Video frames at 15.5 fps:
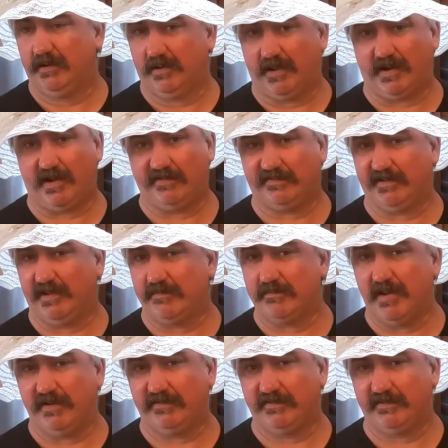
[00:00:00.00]
Like I said,
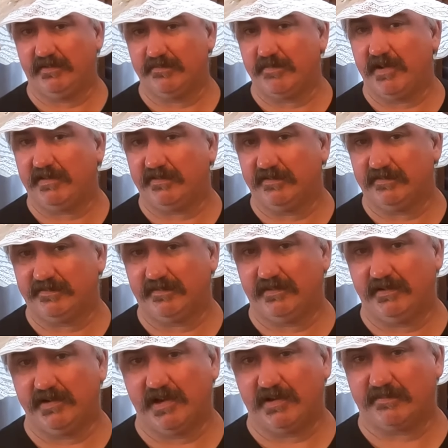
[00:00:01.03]
make sure to make this for
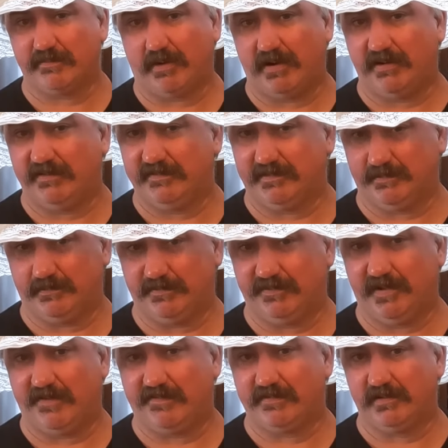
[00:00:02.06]
your next parties. It will
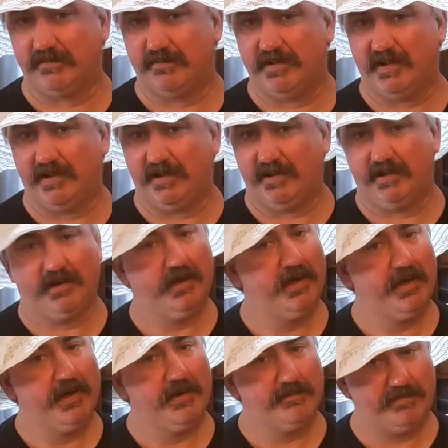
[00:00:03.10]
definitely be a hit.
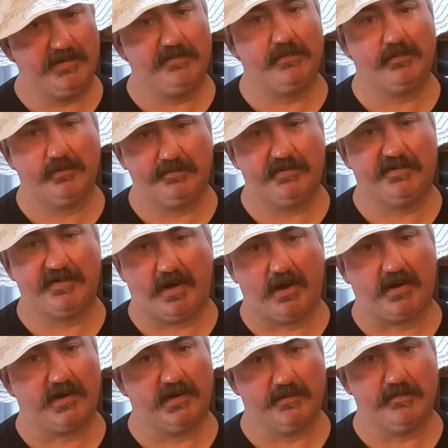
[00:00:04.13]
People will be
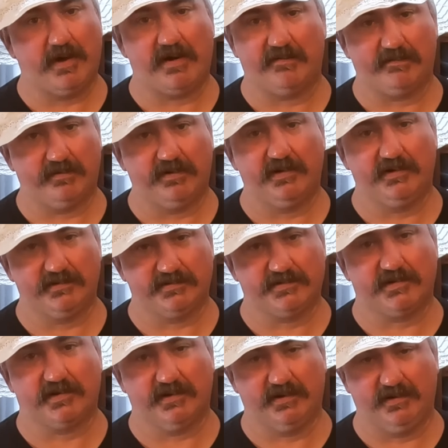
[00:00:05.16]
talking about it for years
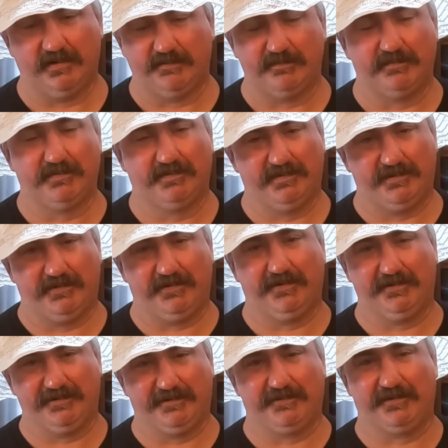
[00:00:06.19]
to come. You
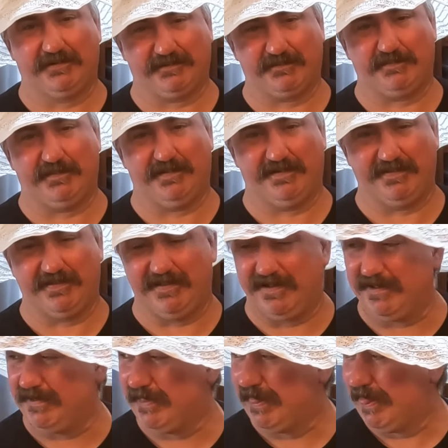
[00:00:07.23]
can trust me on
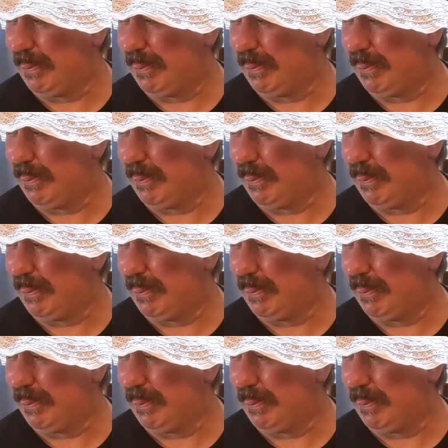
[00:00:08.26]
that.